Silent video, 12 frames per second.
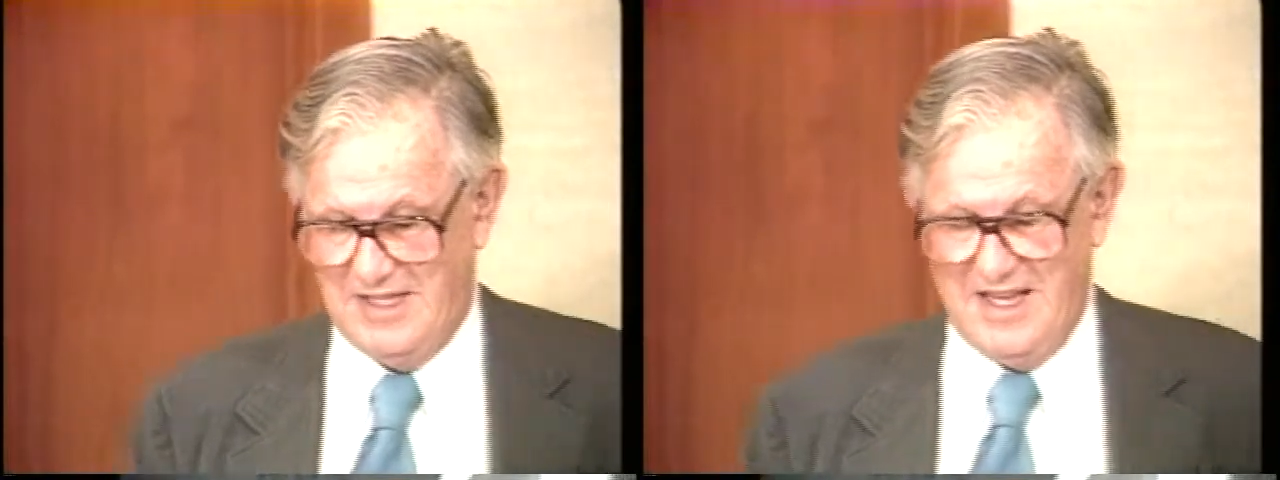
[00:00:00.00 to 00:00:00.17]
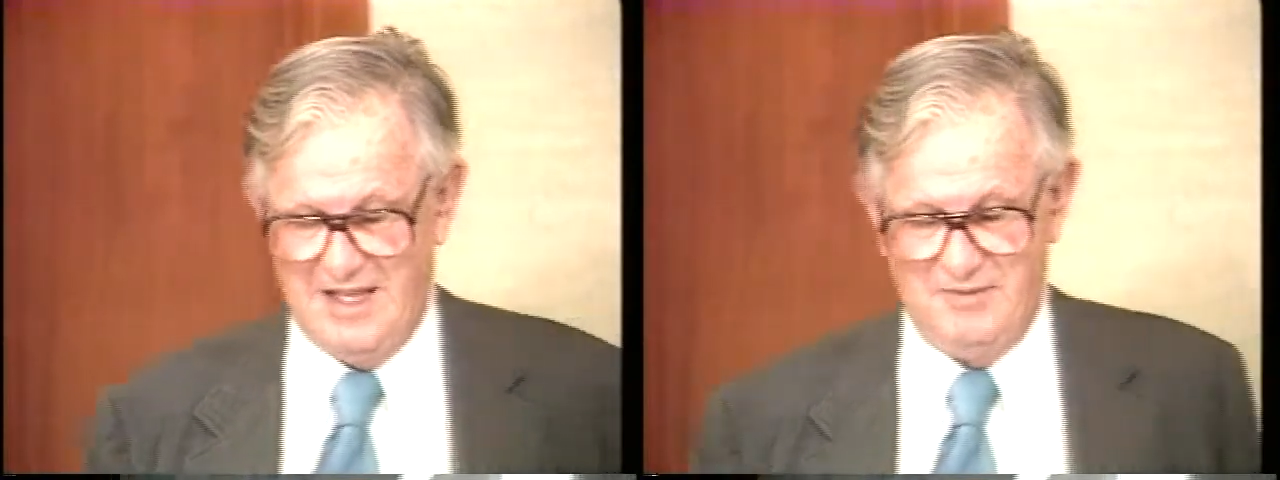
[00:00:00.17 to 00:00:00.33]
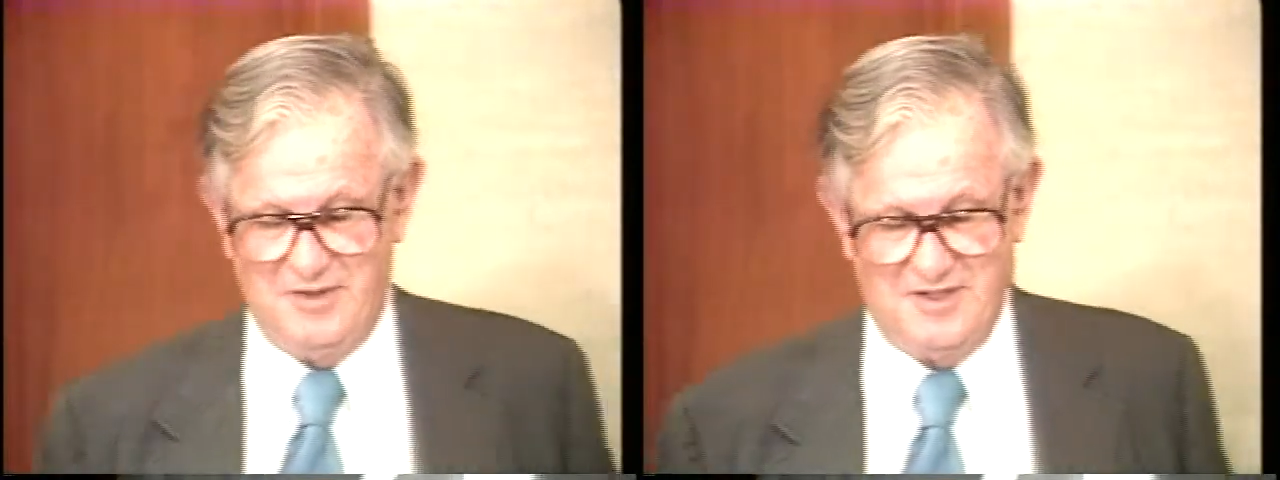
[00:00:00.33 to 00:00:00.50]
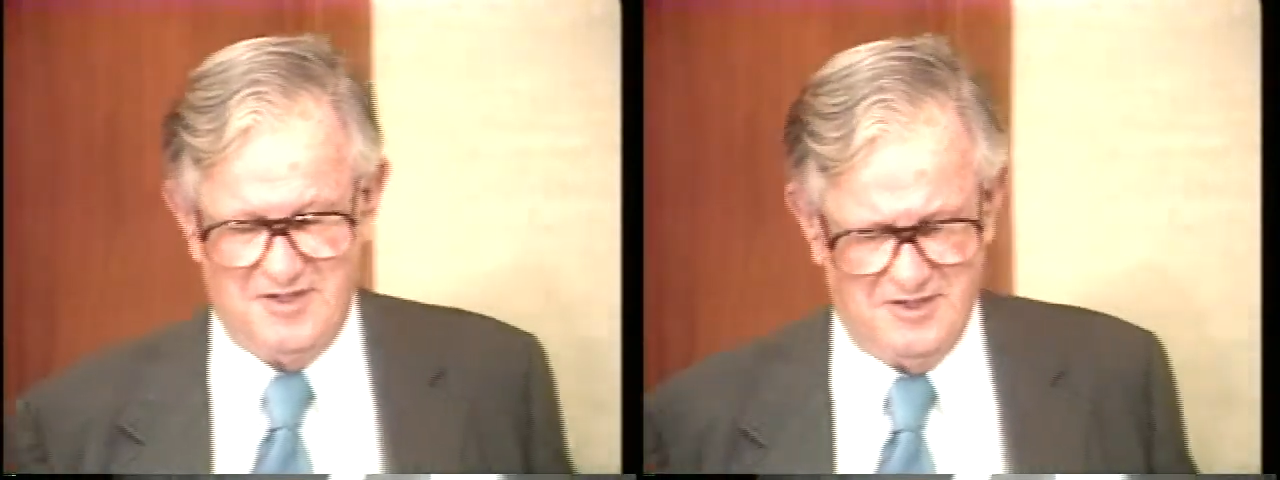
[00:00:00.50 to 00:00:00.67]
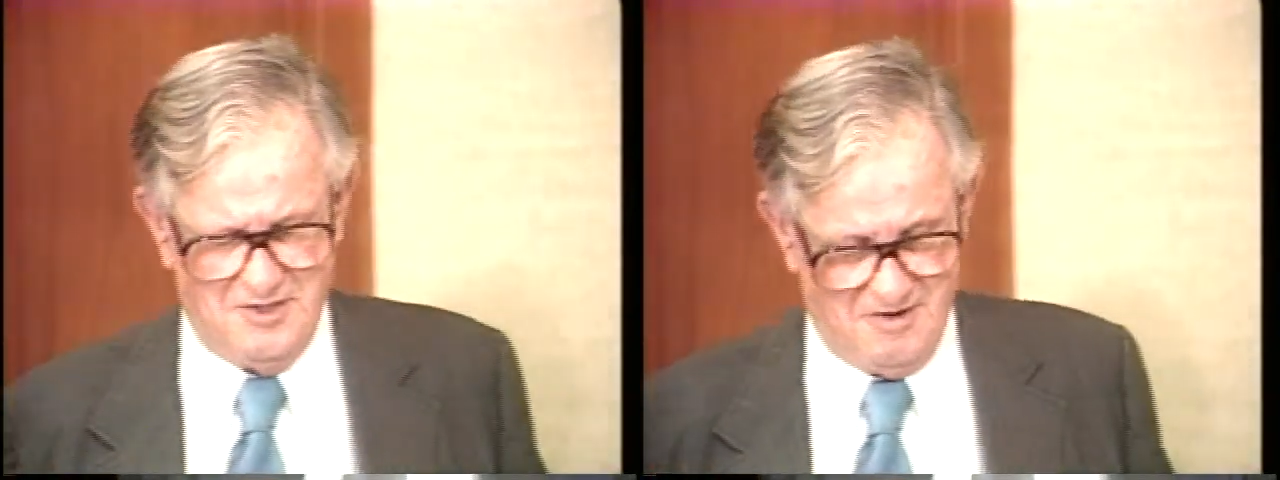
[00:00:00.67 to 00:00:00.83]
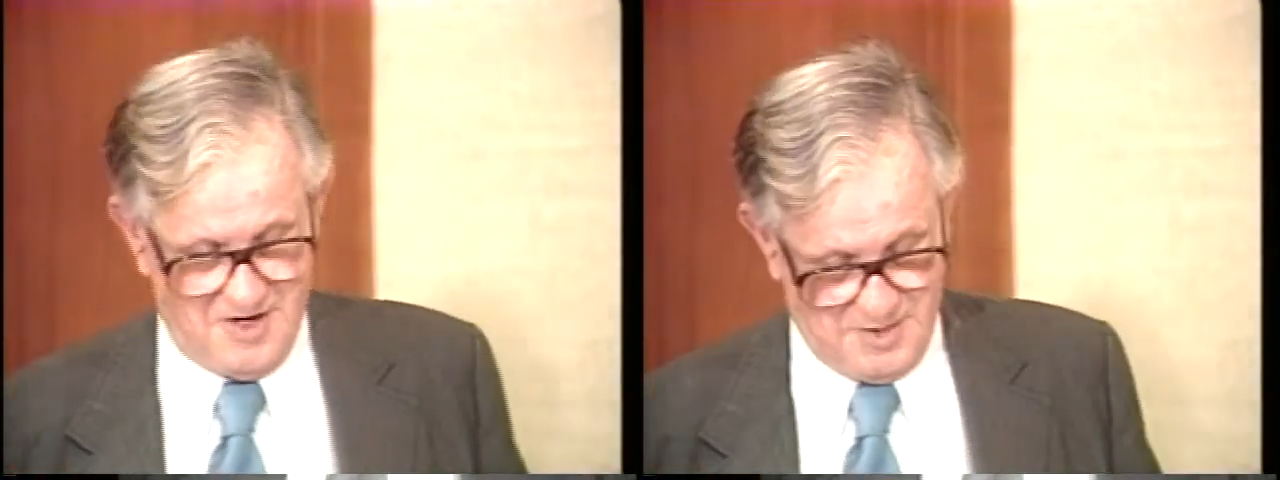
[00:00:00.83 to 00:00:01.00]
Dad with
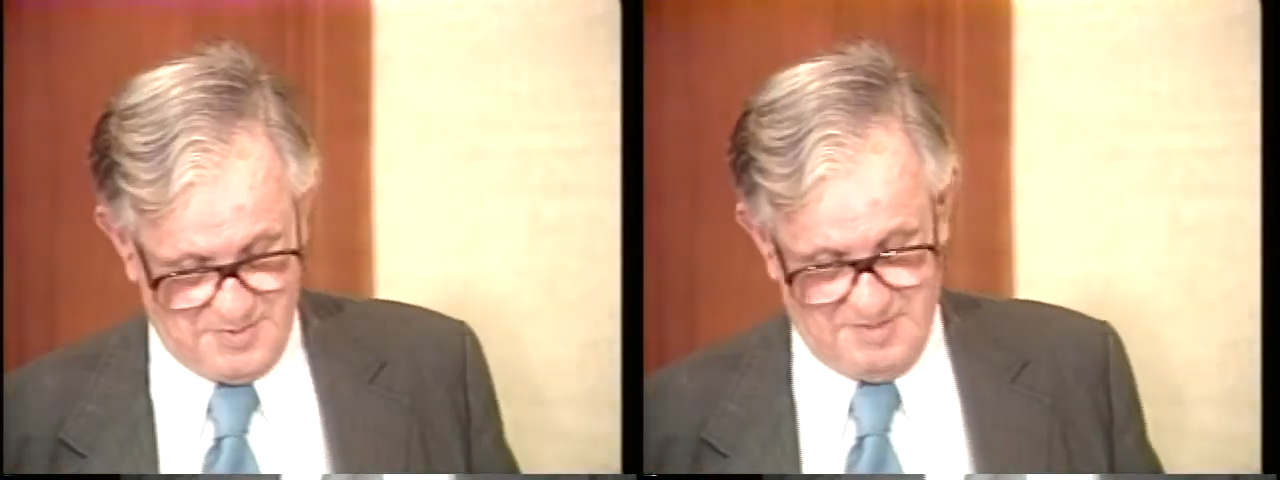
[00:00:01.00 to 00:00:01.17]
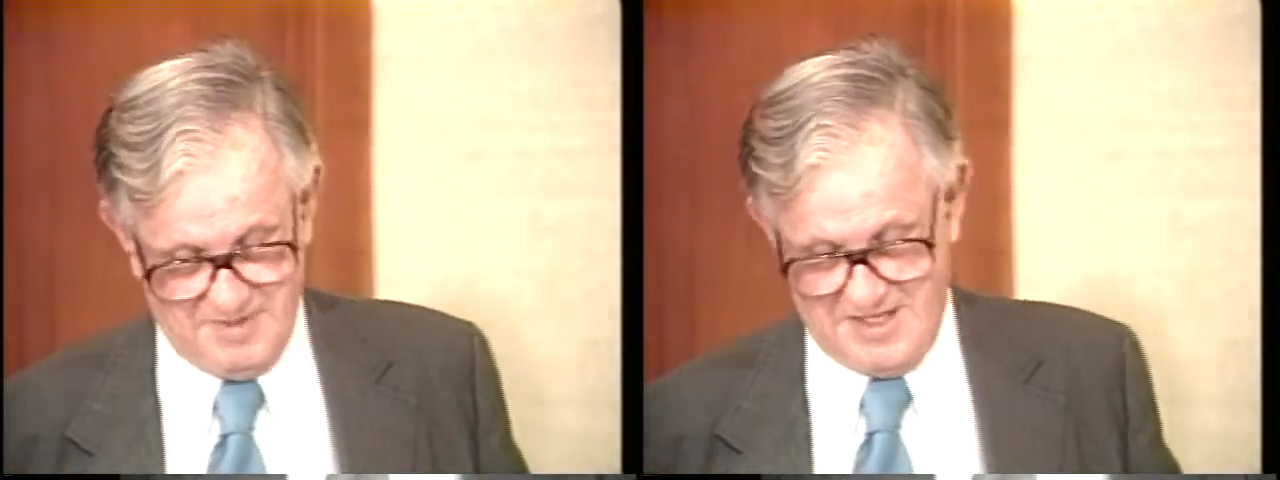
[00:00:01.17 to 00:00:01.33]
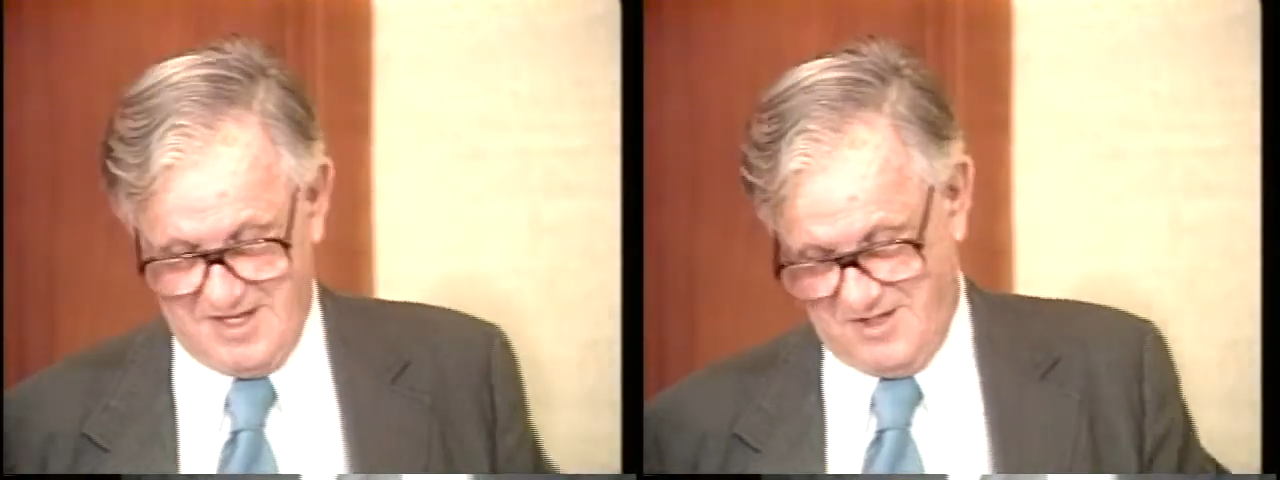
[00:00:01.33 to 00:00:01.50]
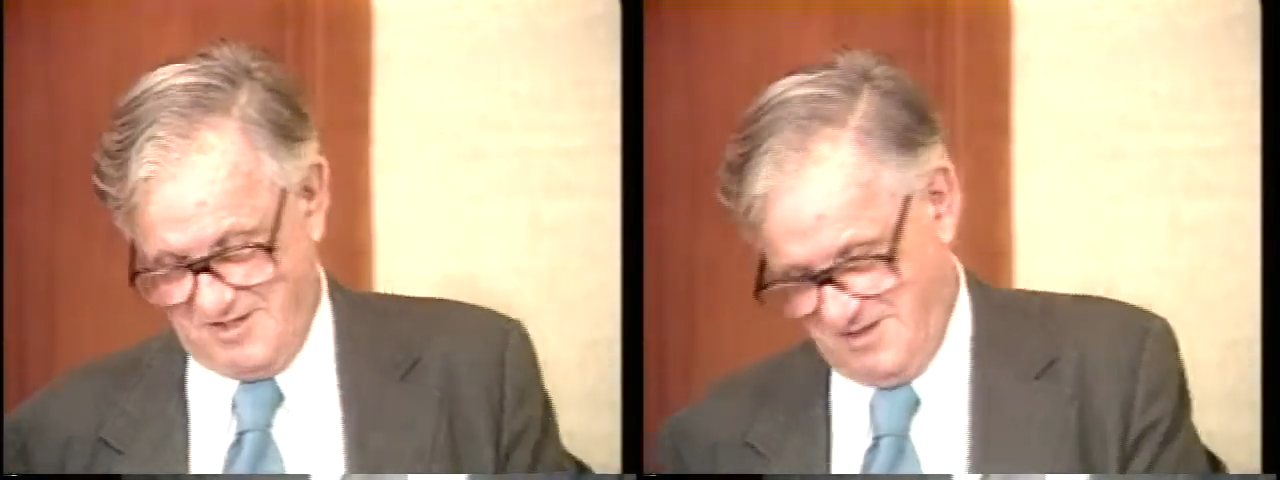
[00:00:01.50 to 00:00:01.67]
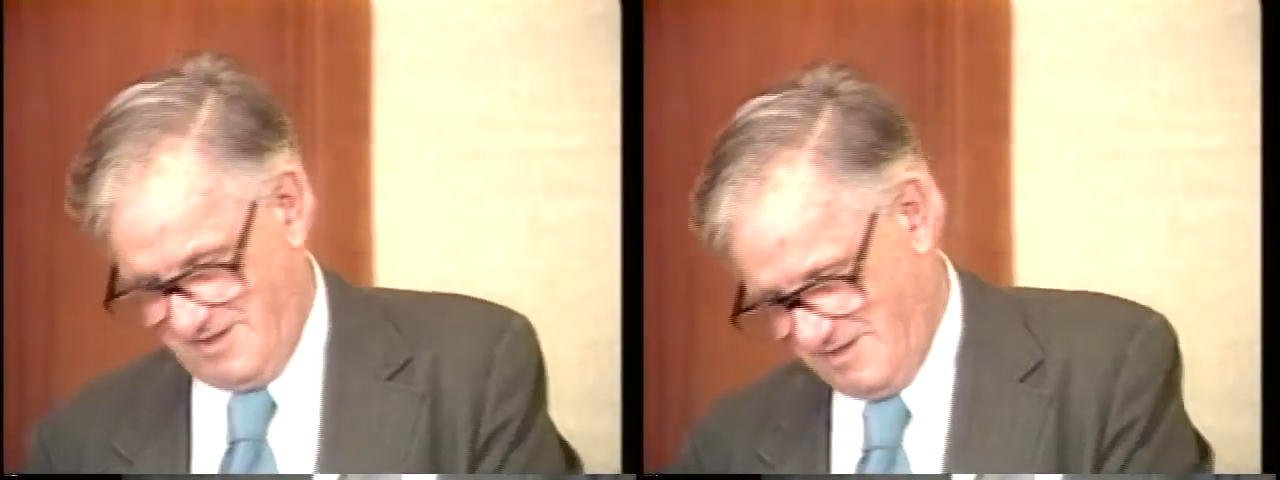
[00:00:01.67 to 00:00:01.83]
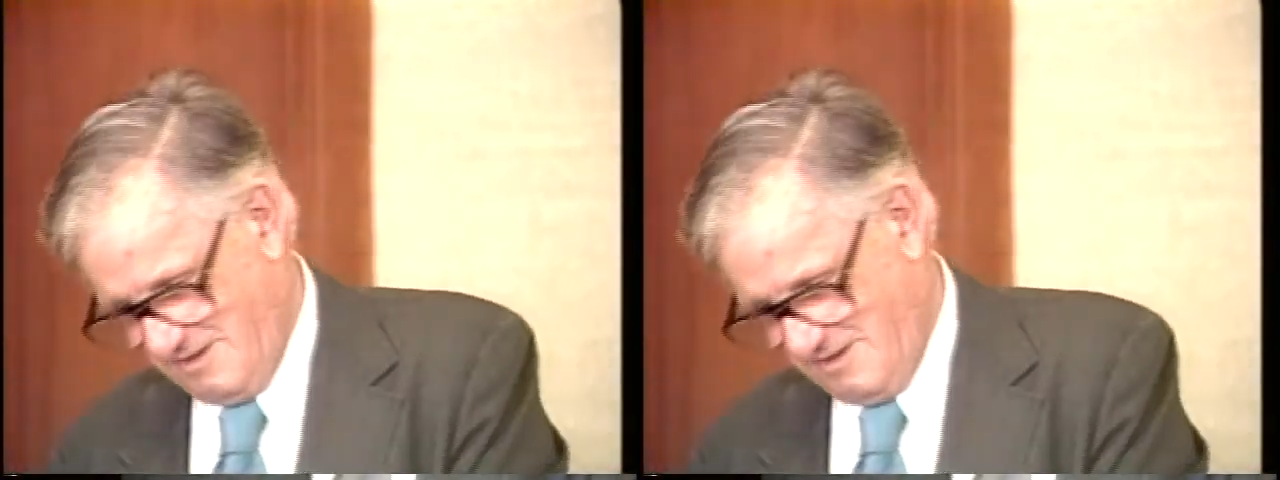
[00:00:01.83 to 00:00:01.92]
Schuhart's publications,